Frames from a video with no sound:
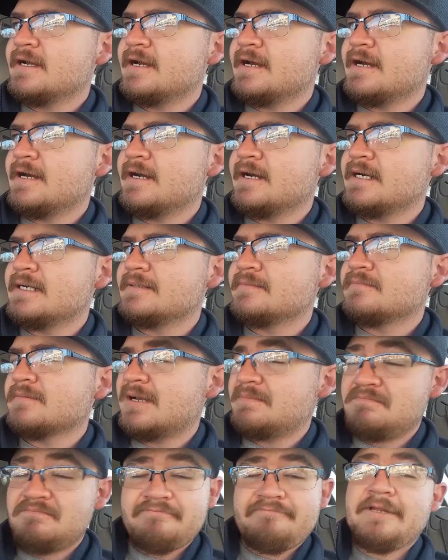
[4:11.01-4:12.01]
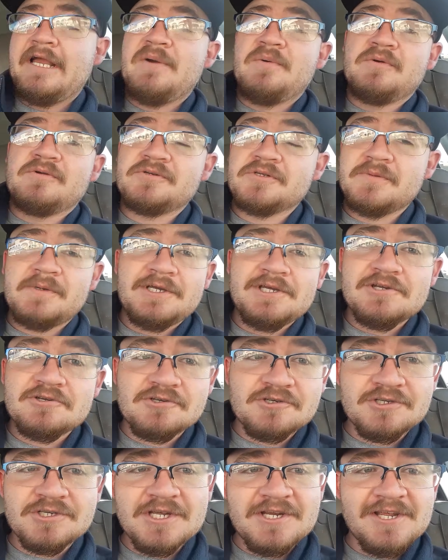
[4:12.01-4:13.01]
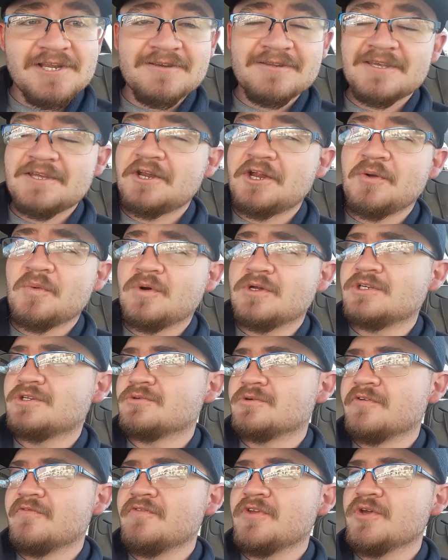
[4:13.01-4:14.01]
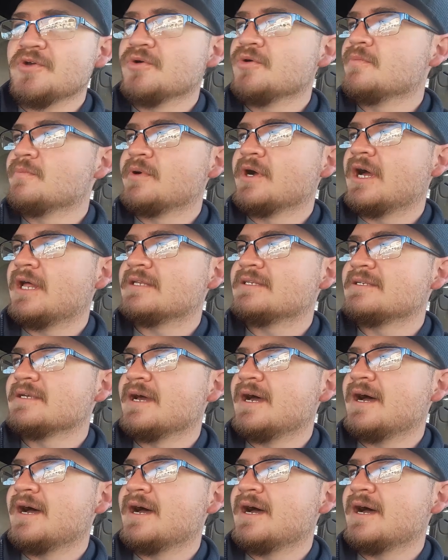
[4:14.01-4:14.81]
I wouldn't really be interested in getting one to review, but